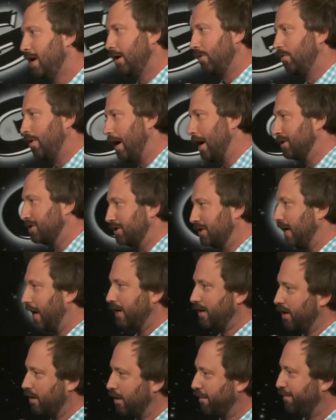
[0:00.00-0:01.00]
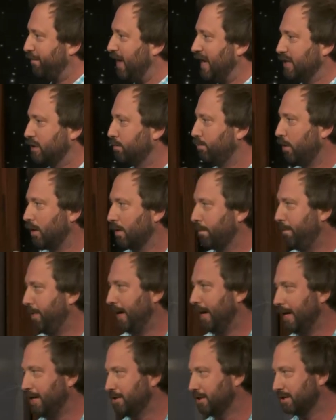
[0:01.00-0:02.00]
We're all stuck on our Facebook
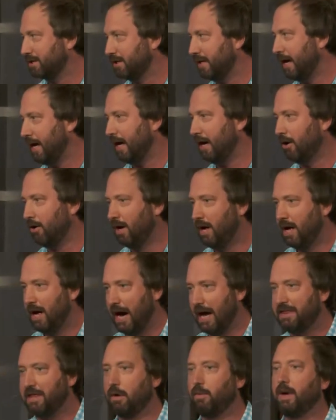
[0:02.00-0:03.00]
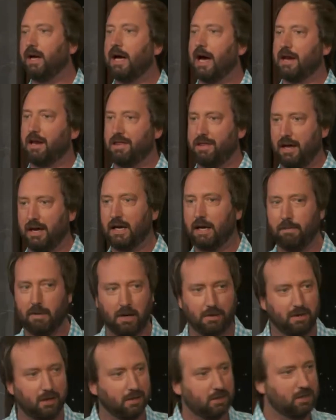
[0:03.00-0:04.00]
pages now. I think we got to think
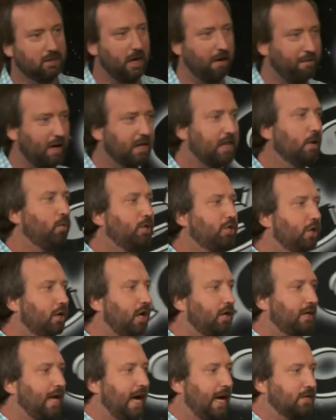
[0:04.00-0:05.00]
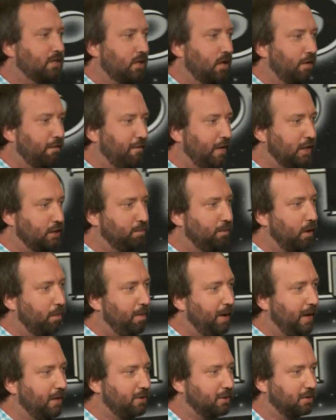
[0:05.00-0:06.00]
about this stuff. I think we should all cancel our Facebook
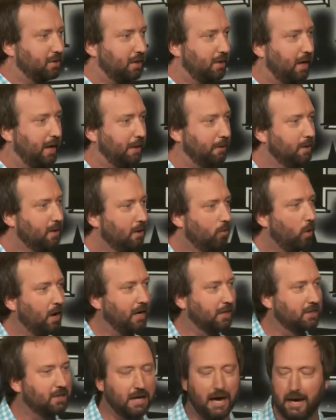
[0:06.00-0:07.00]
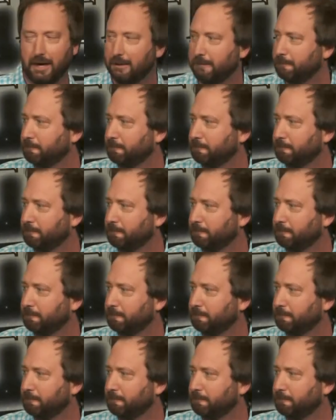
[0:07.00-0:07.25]
pages tonight. What do you say?